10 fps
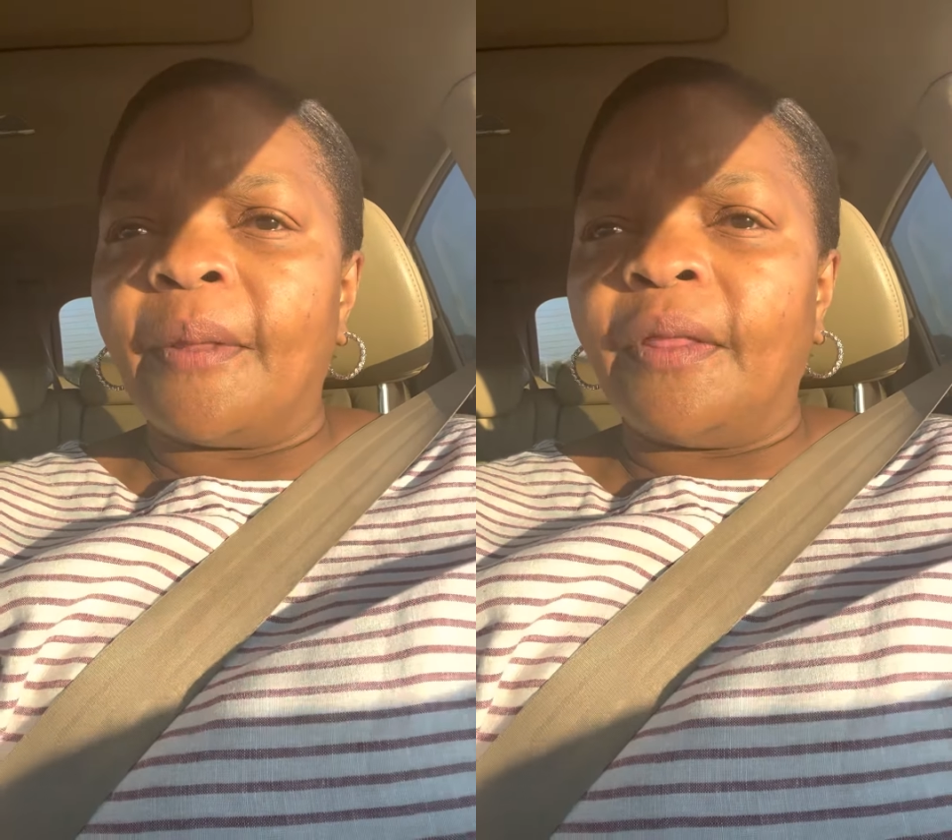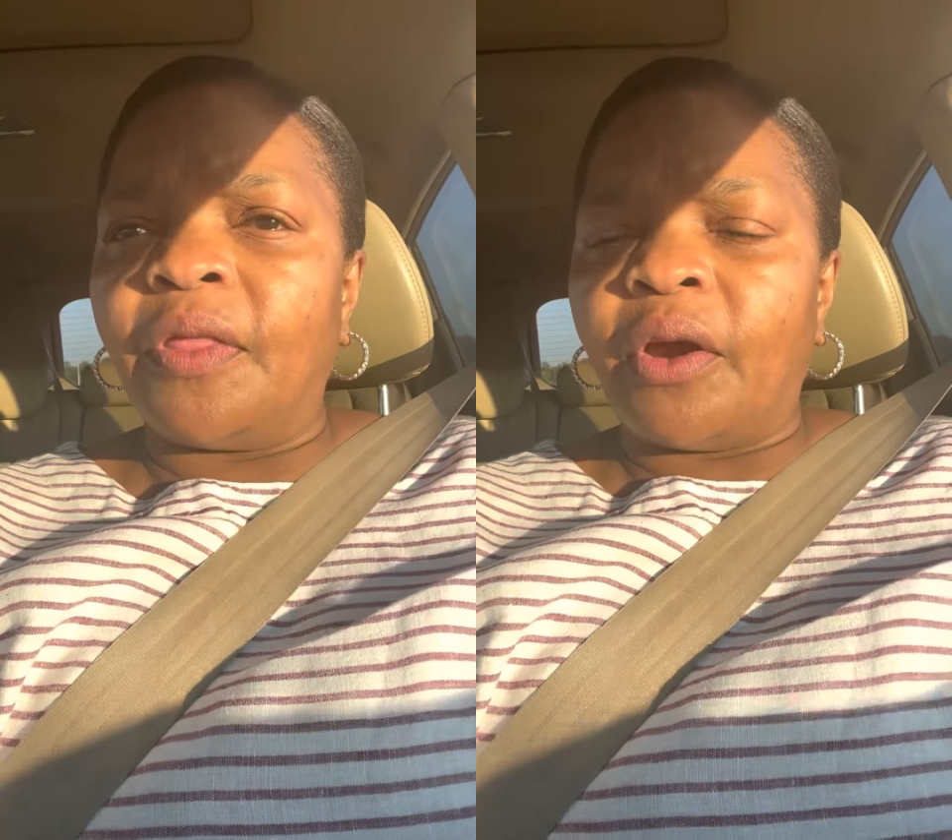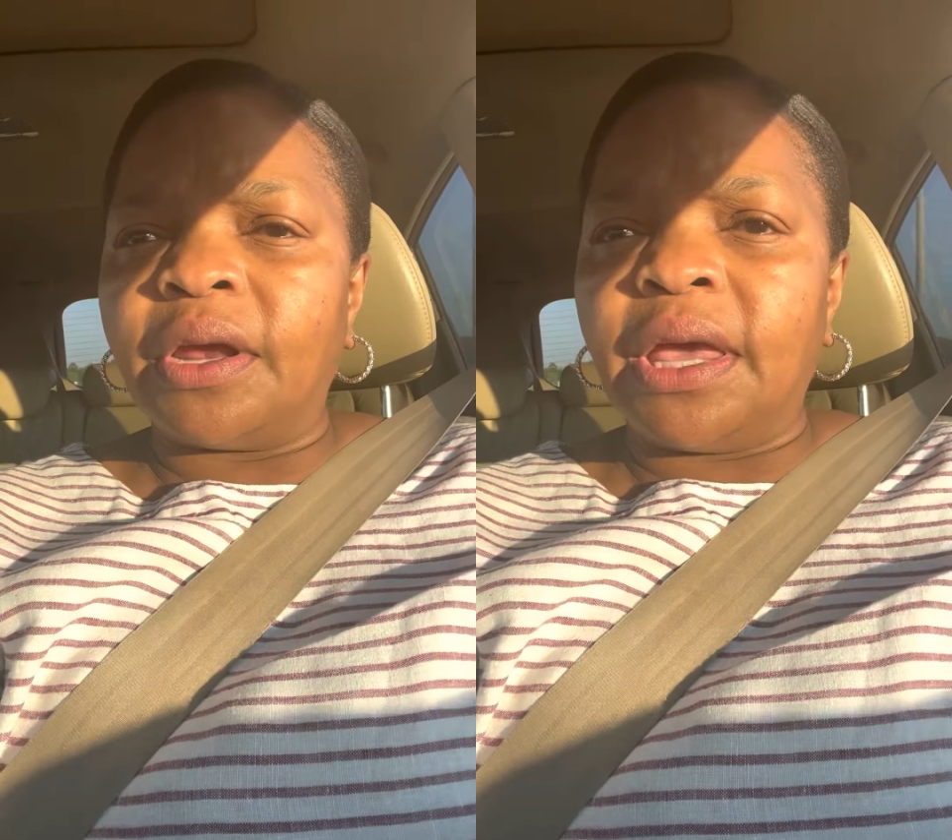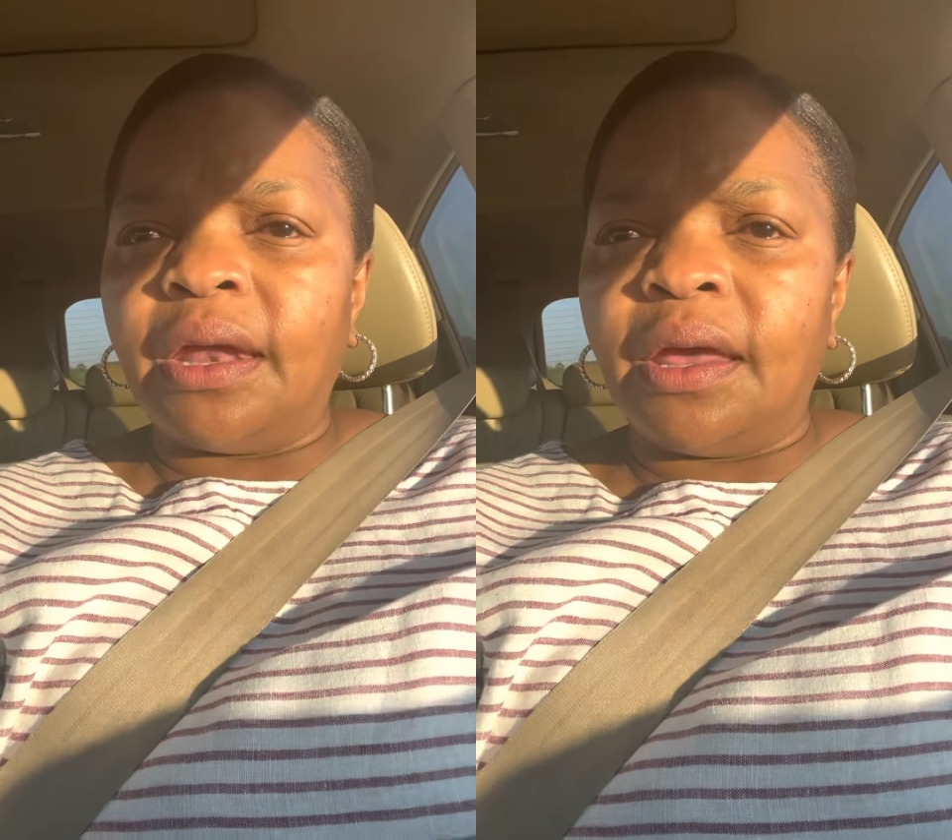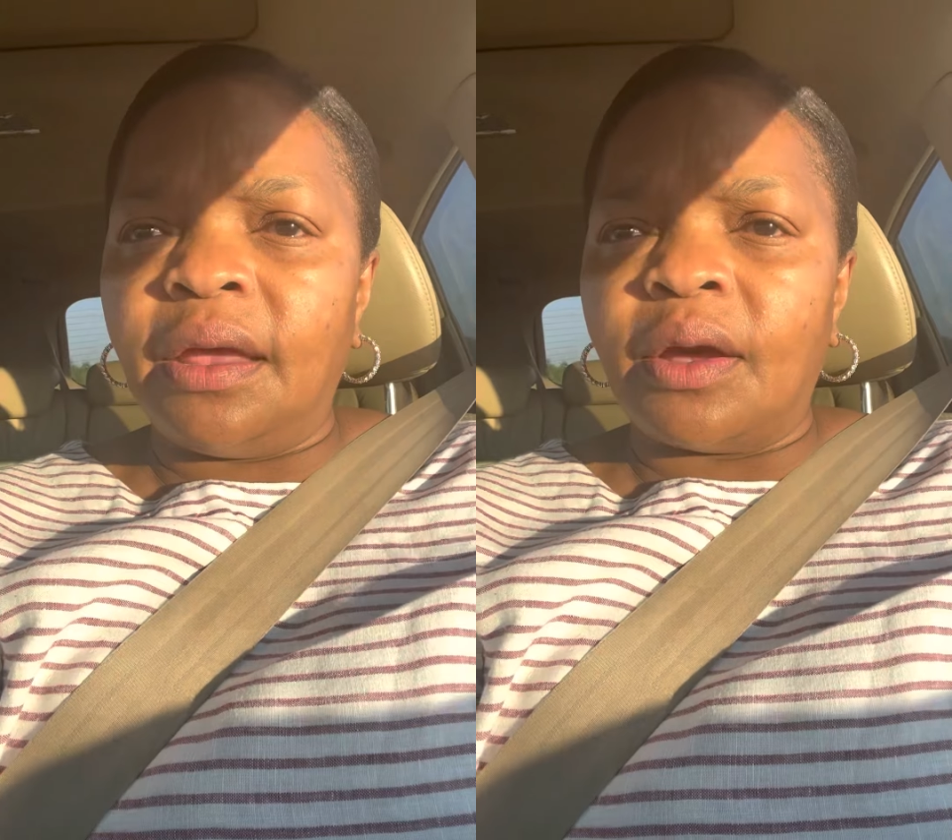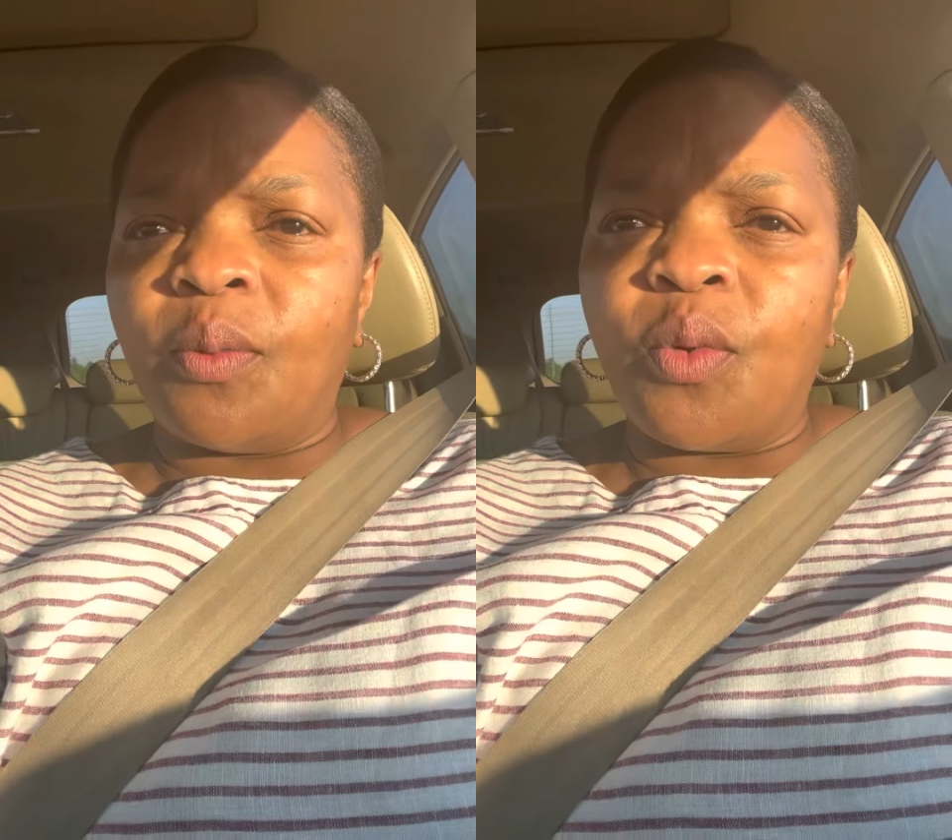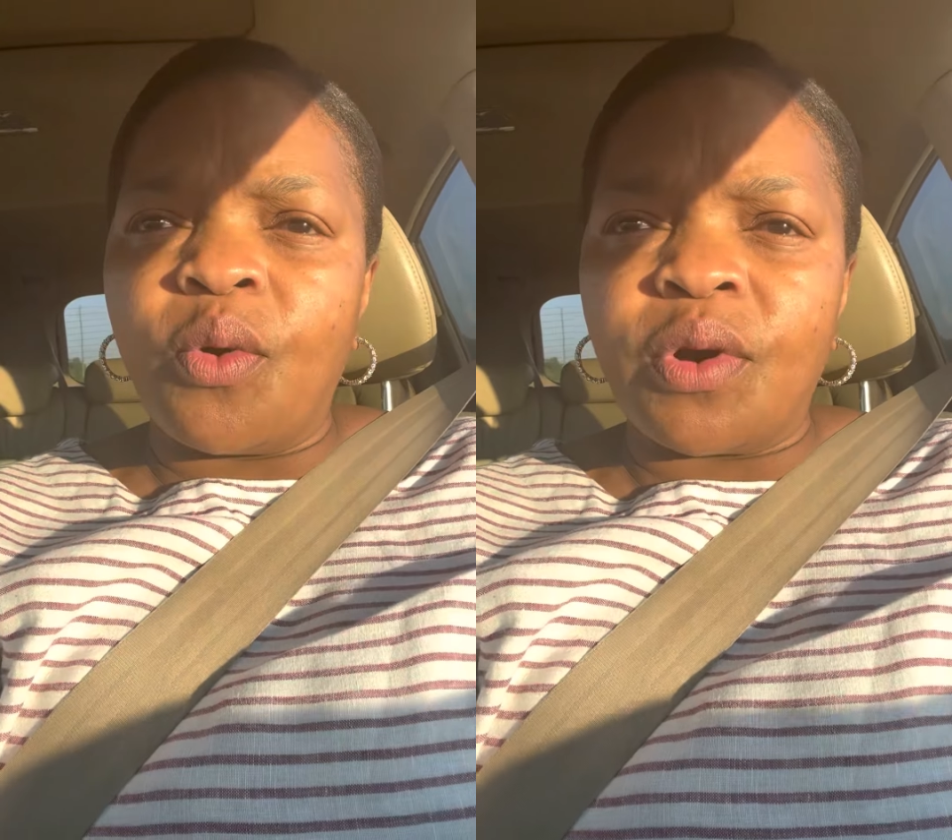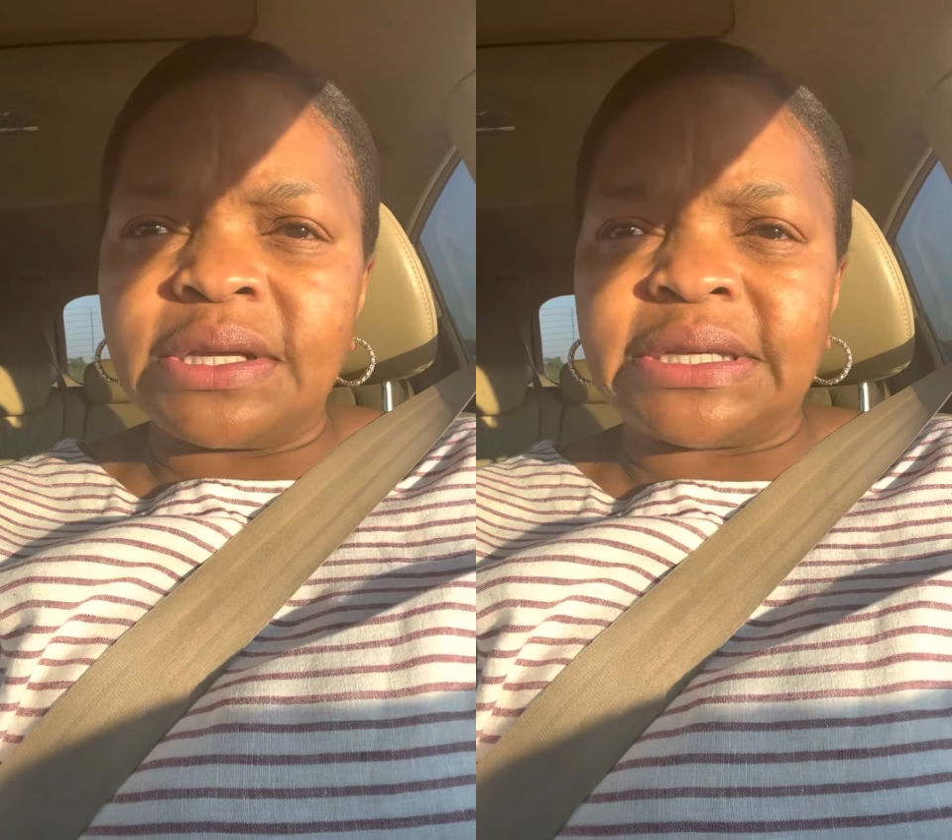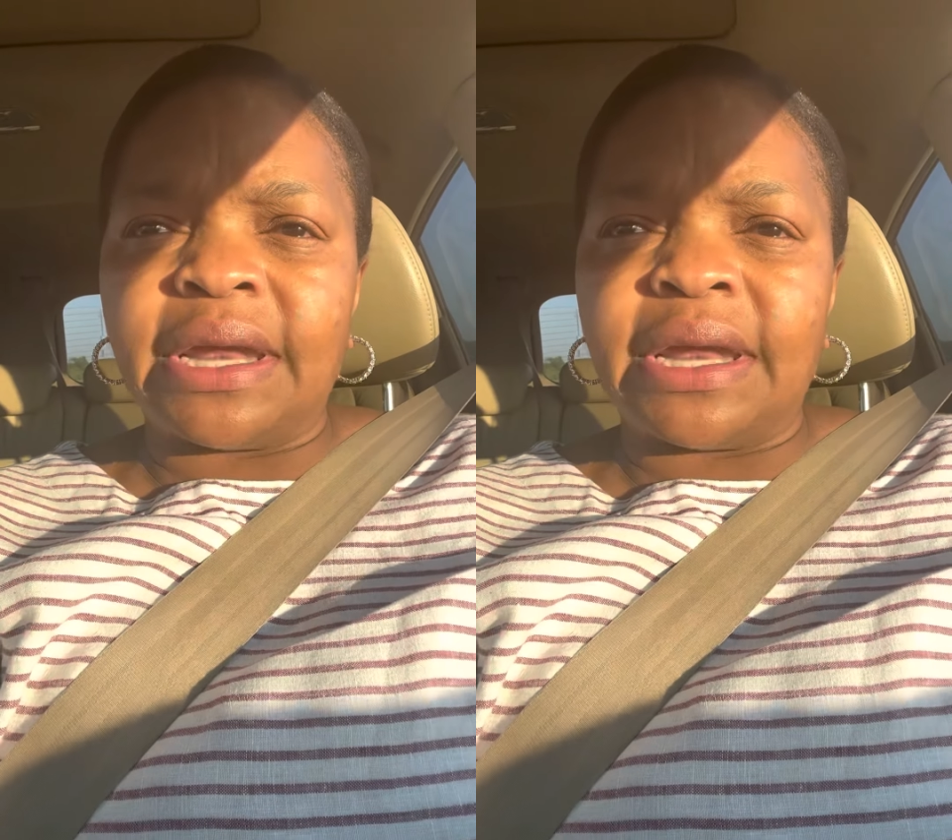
They're getting awards